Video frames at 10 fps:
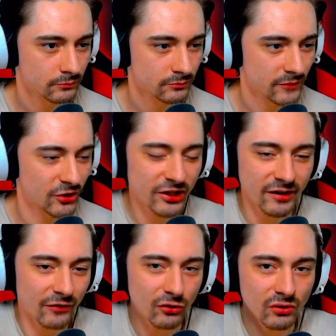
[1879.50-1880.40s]
Legit,
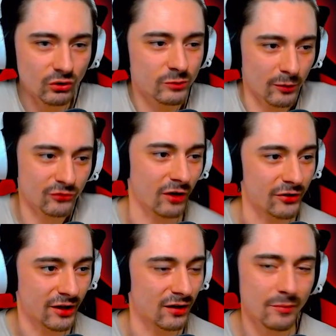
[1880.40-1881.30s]
I've got goosebumps right
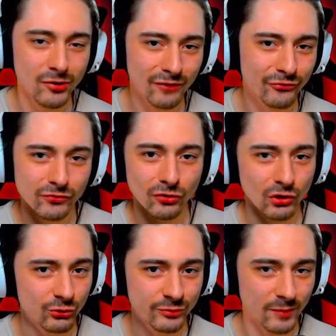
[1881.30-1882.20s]
now. Let me know if you've got
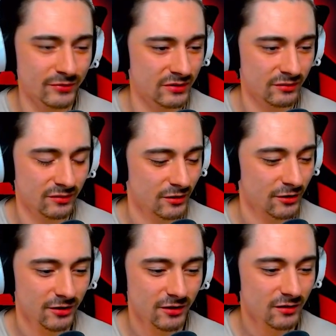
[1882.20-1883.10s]
goosebumps.
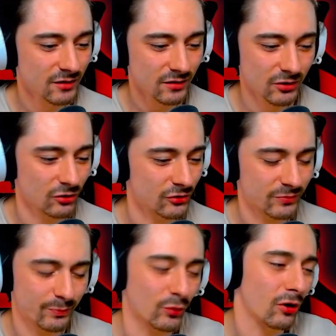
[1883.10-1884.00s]
Because,
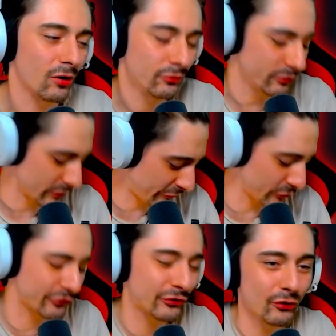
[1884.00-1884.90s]
bro, it
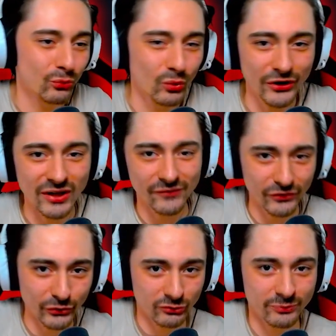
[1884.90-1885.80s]
feels so weird having
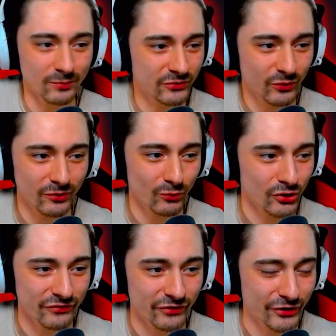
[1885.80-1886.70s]
goosebumps when I'm
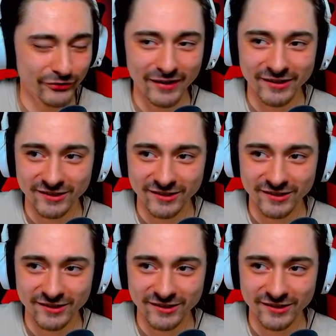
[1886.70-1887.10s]
watching videos like this.